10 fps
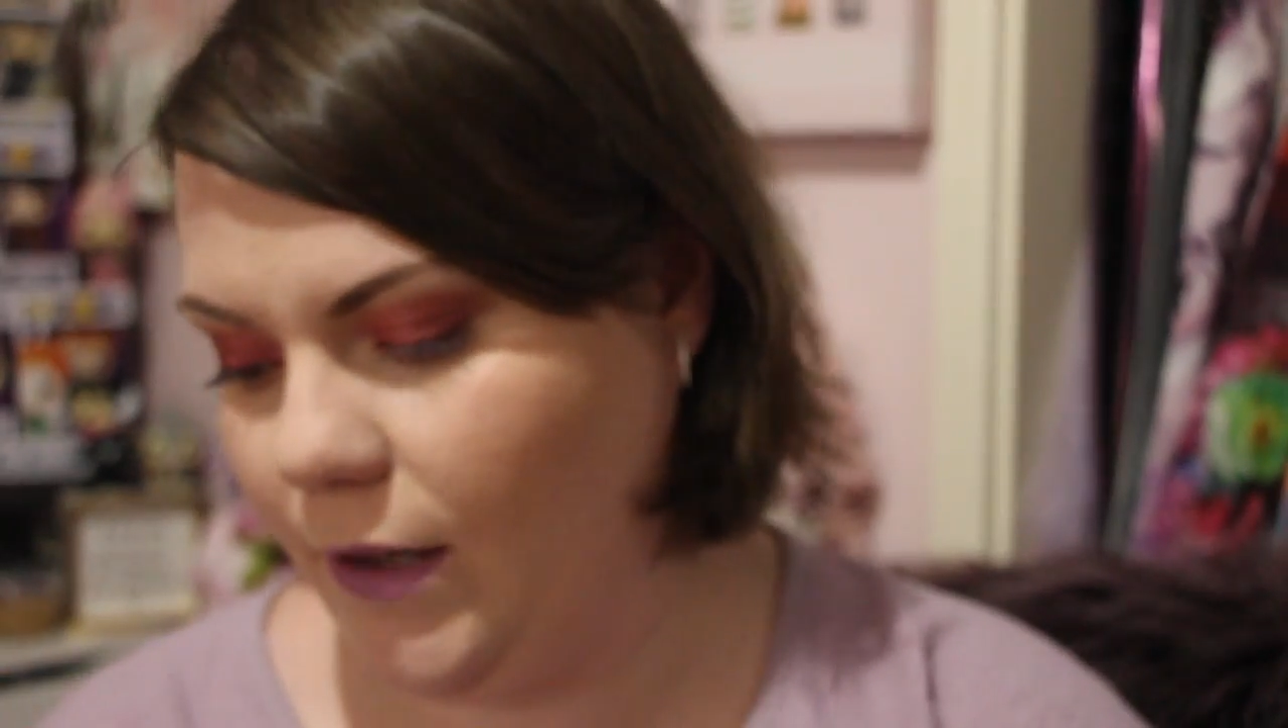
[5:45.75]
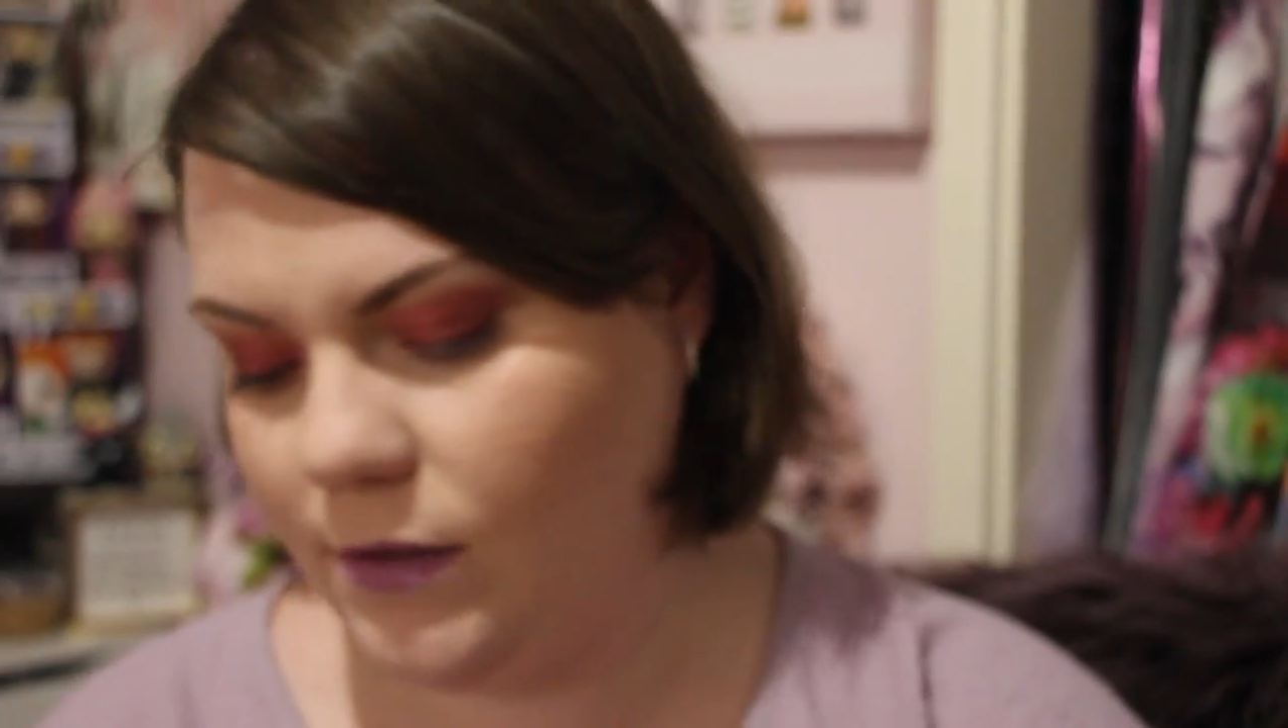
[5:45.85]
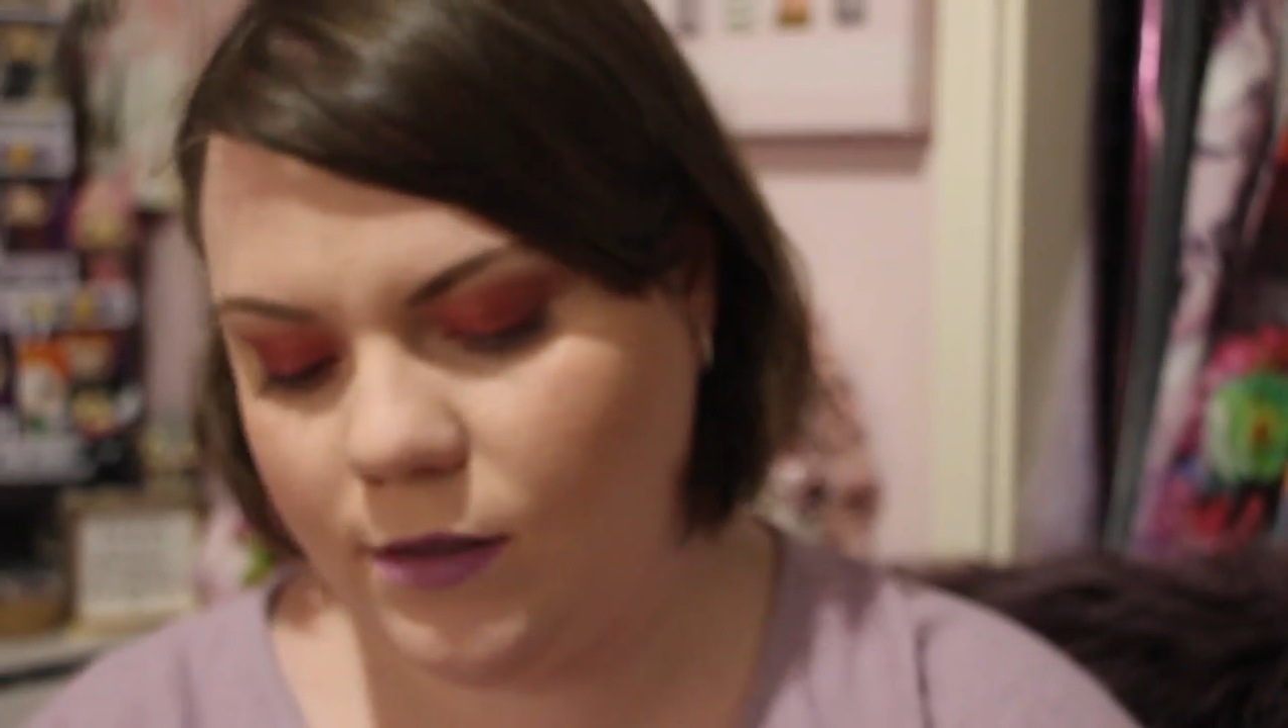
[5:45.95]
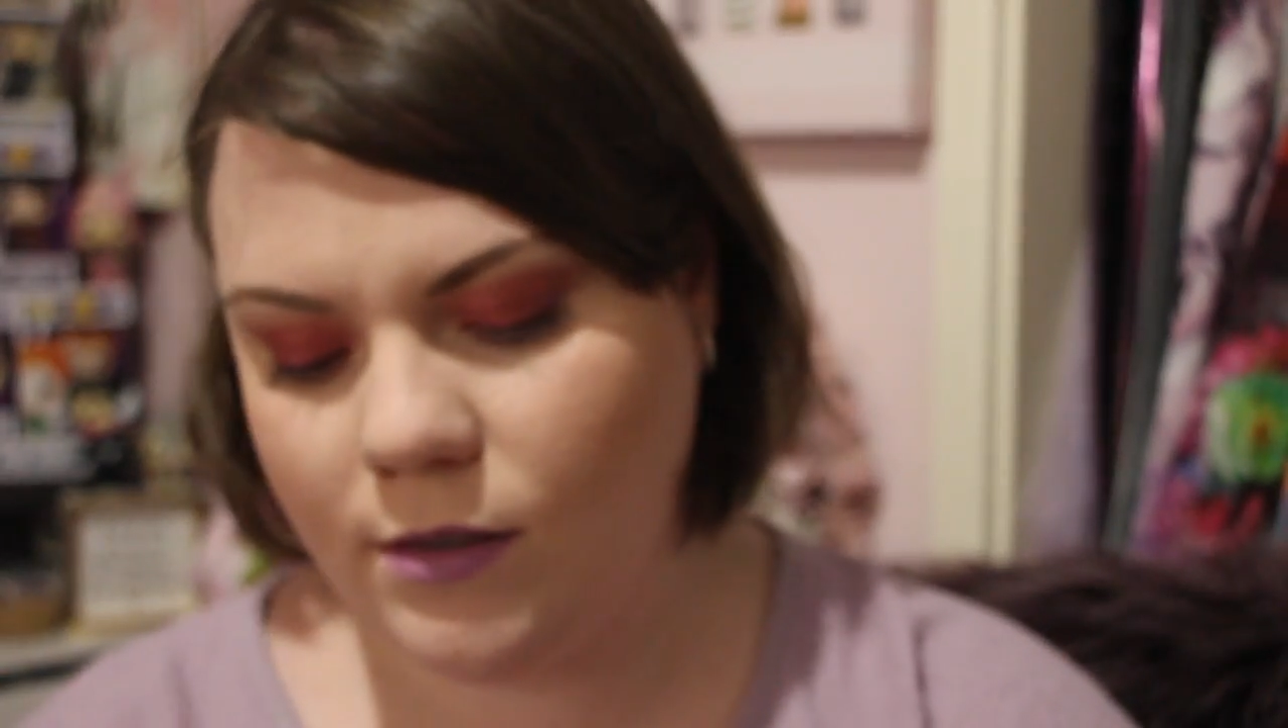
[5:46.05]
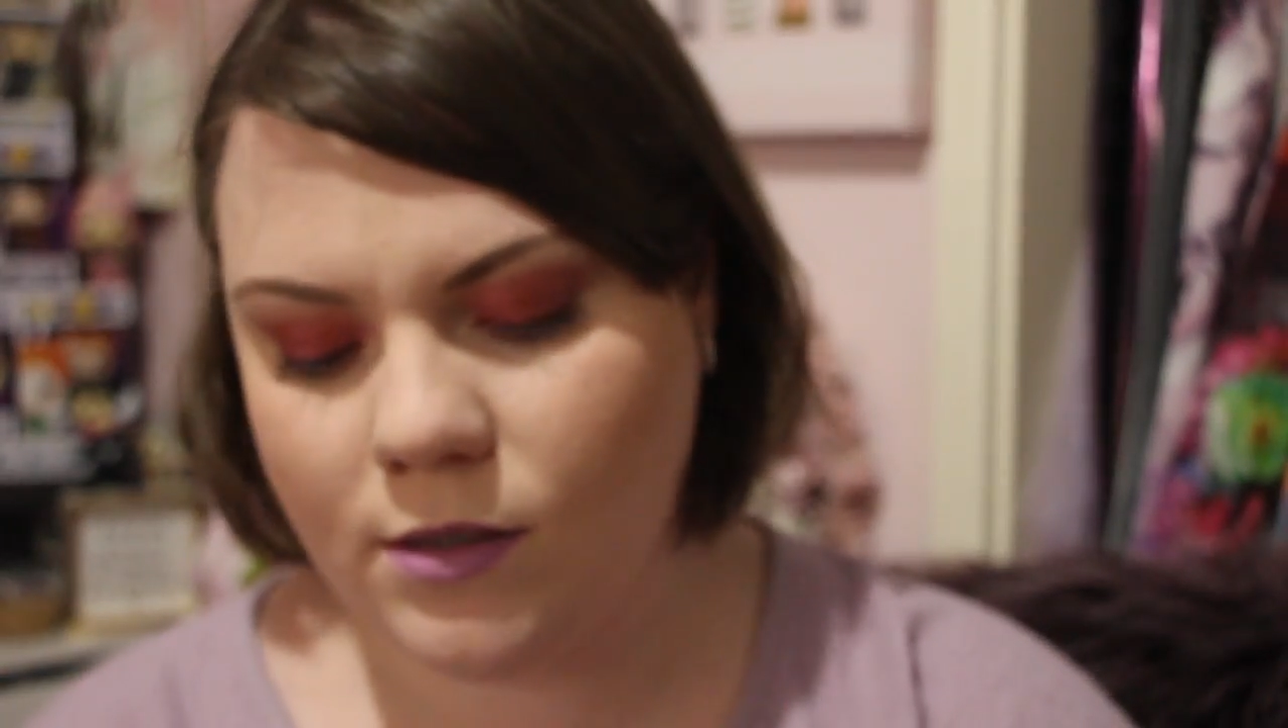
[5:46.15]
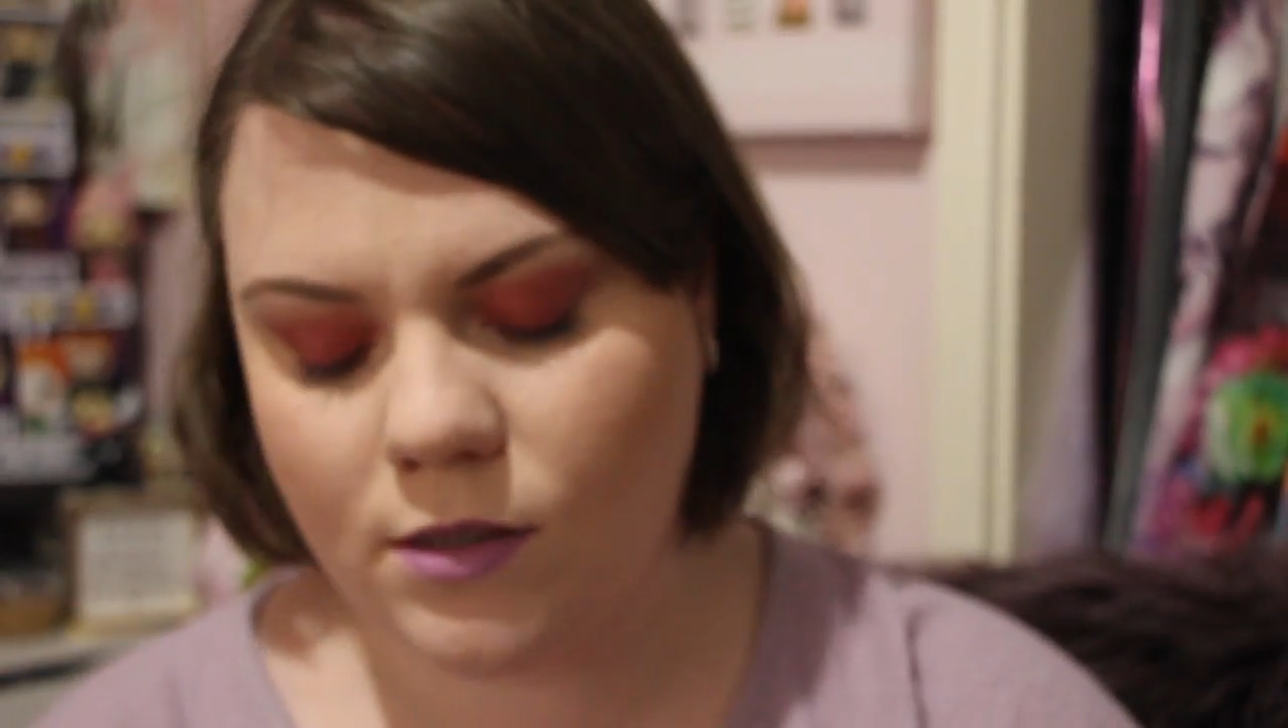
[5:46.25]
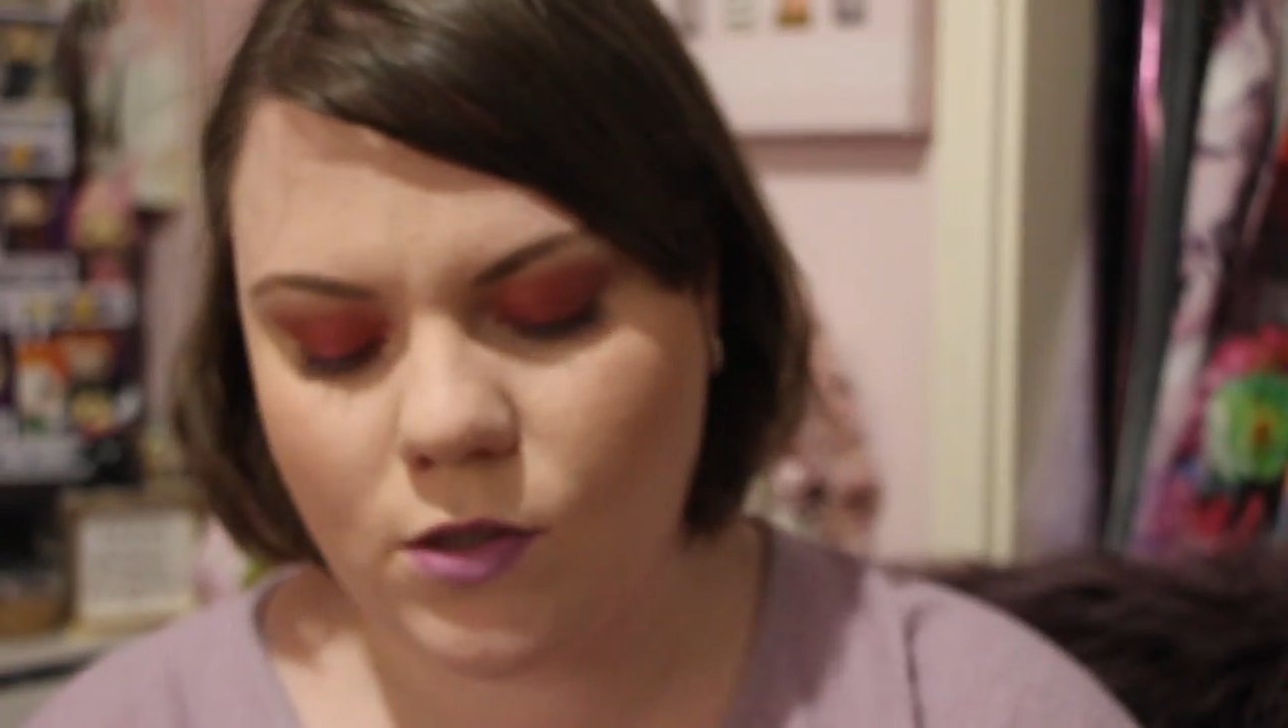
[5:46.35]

pieces.